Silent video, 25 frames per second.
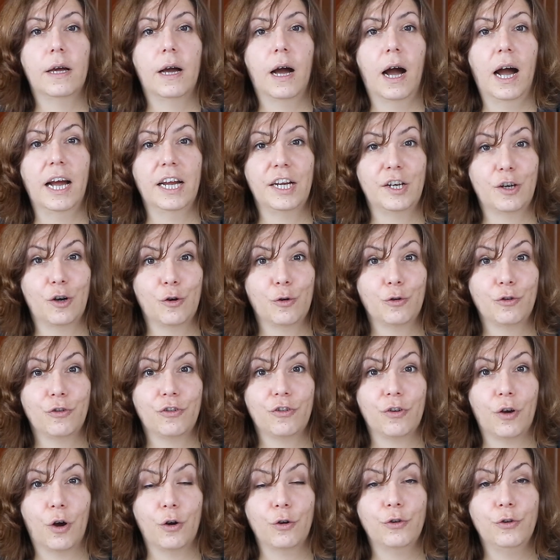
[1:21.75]
I
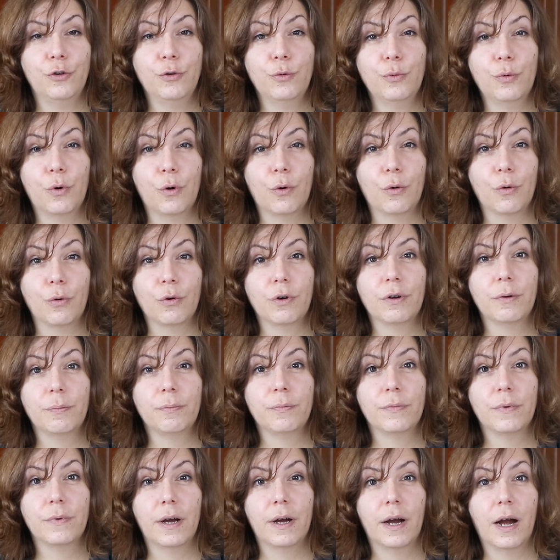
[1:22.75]
count on you all
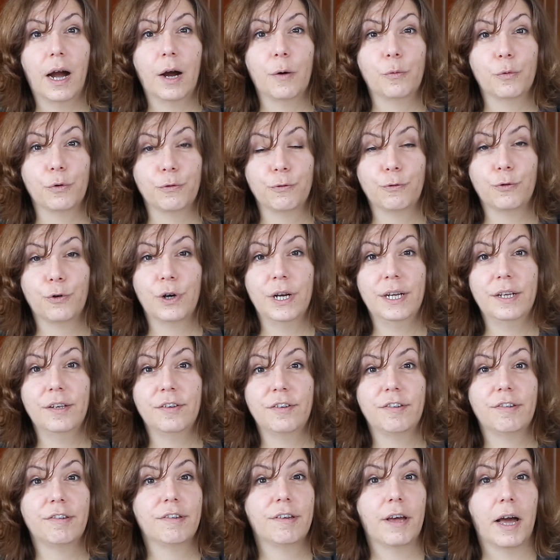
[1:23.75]
our
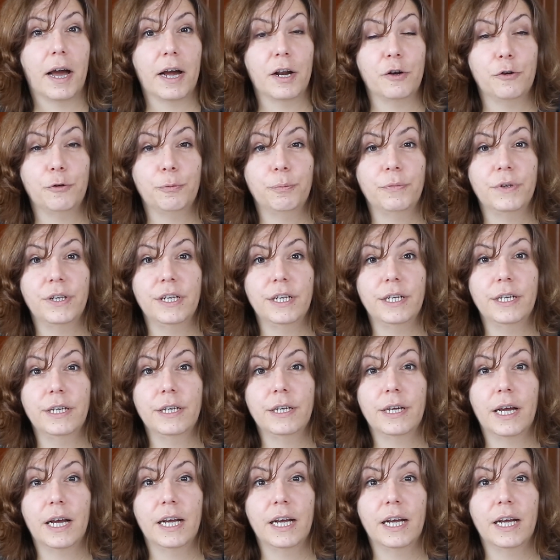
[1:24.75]
friends, alumni,